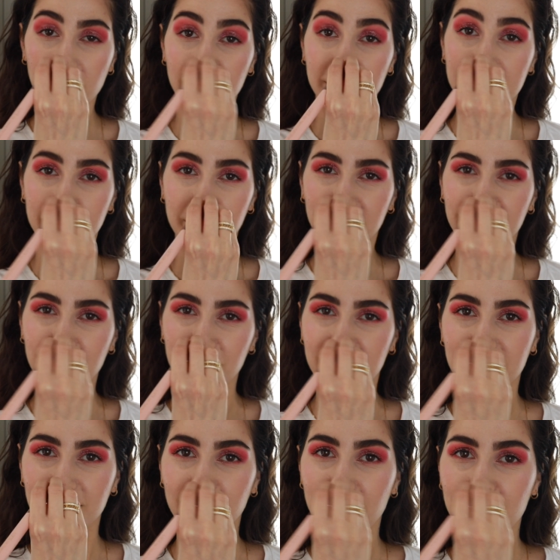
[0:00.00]
on the tip of the nose
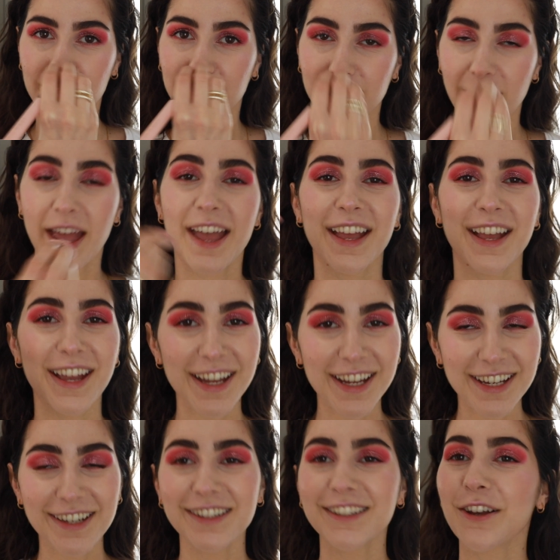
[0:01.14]
as well.
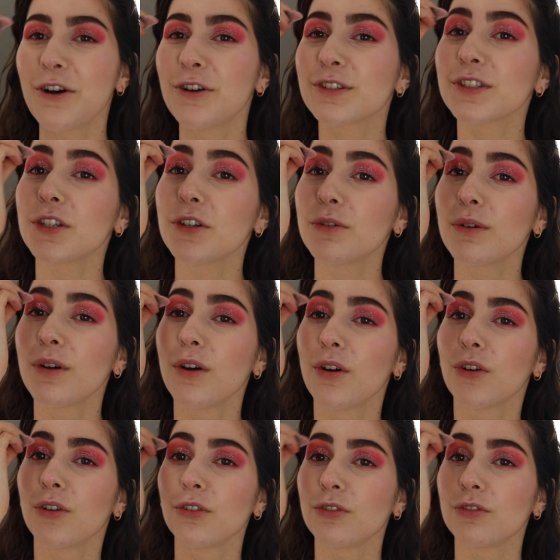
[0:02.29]
And also
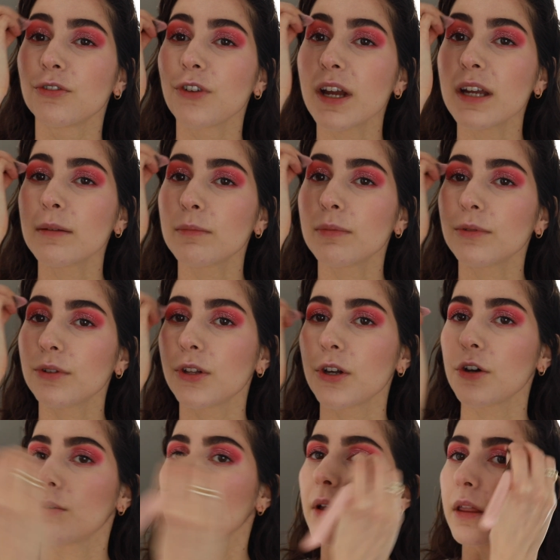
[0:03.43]
right
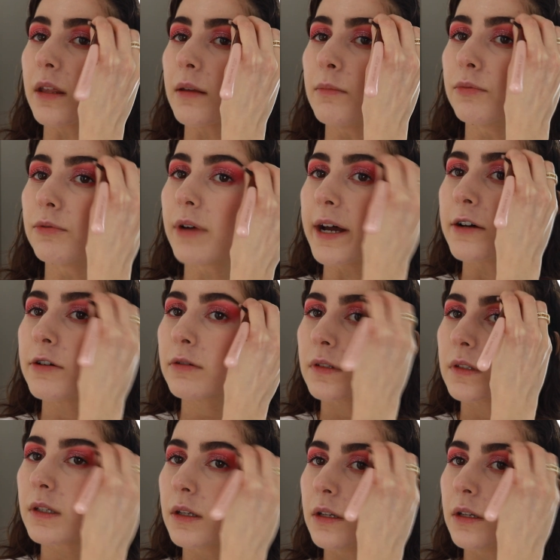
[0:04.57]
below the brows